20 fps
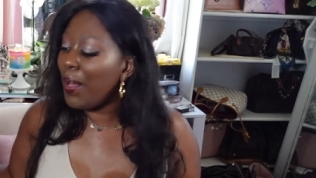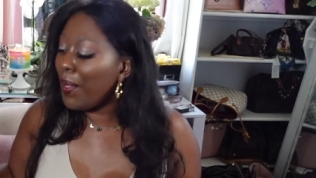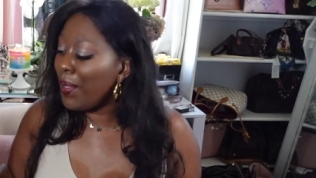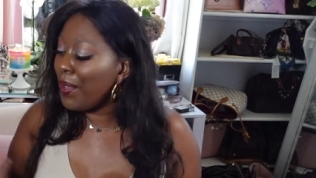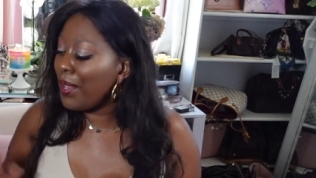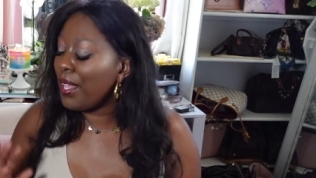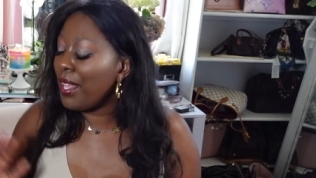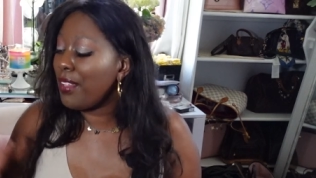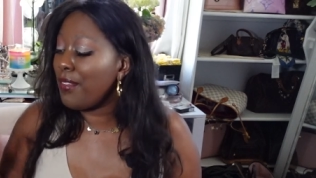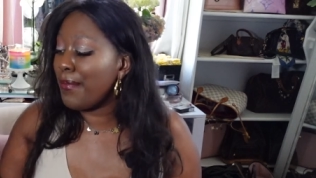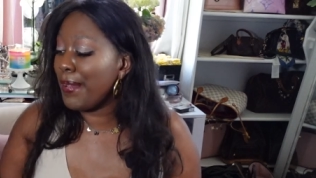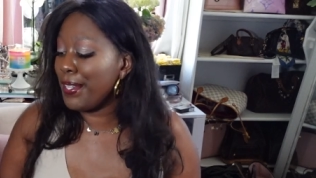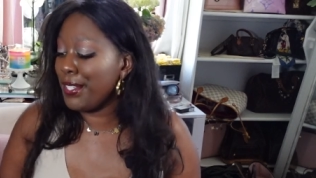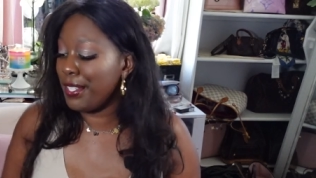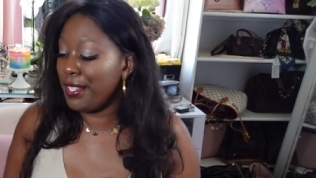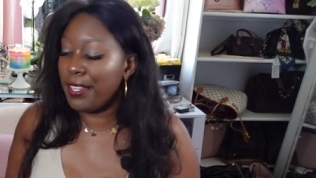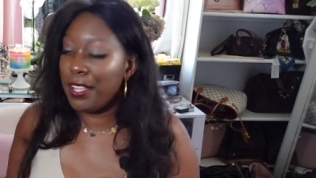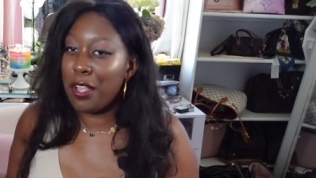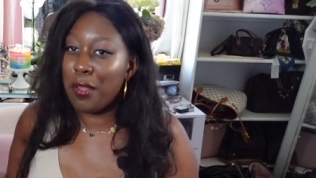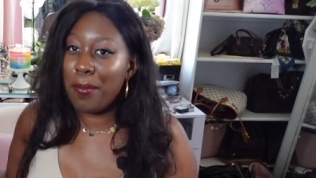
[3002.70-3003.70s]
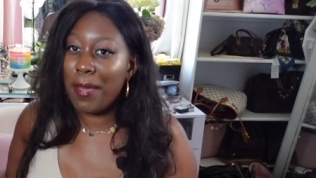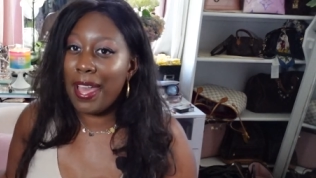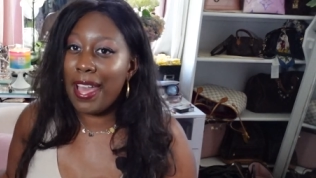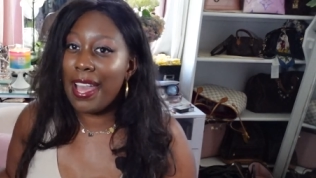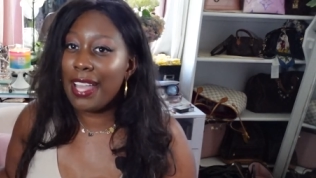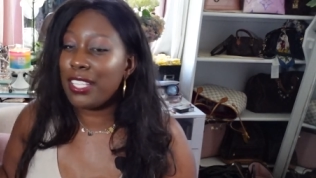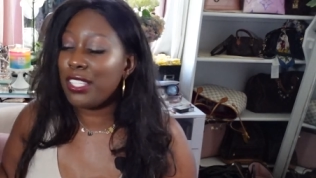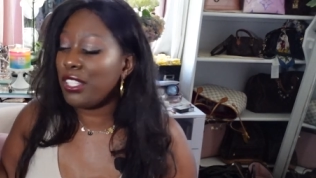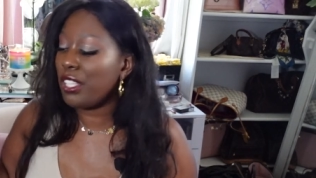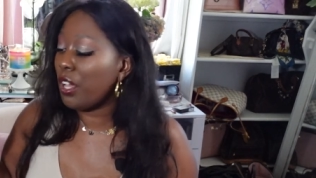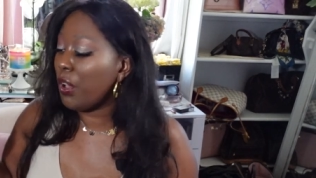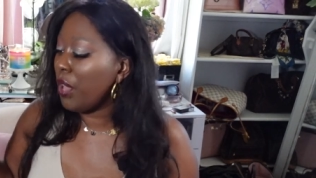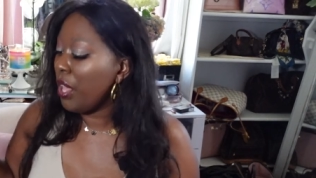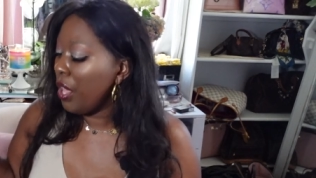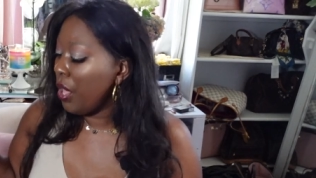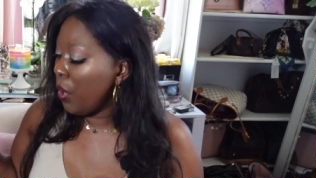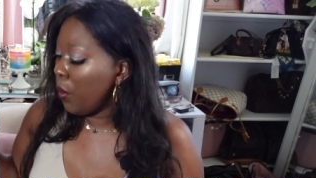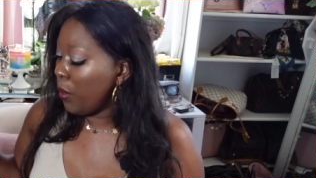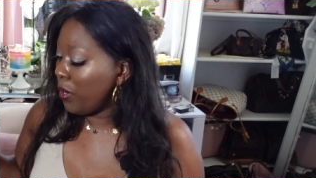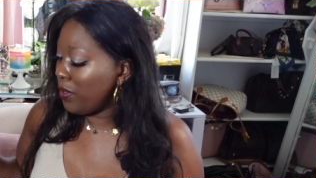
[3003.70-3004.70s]
all of my Chanel bags. So
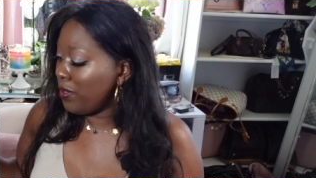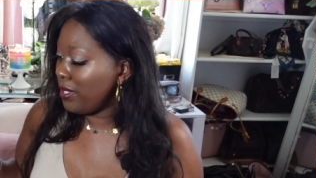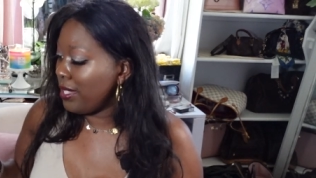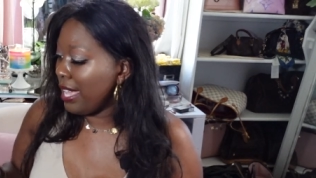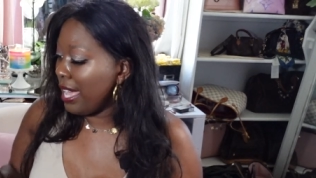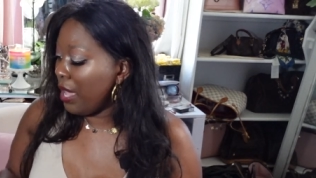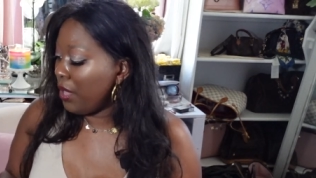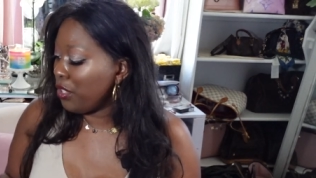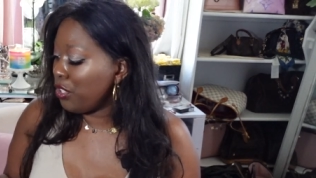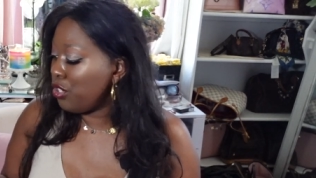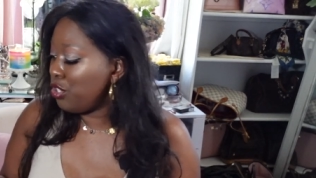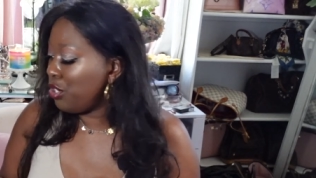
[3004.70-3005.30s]
what was that?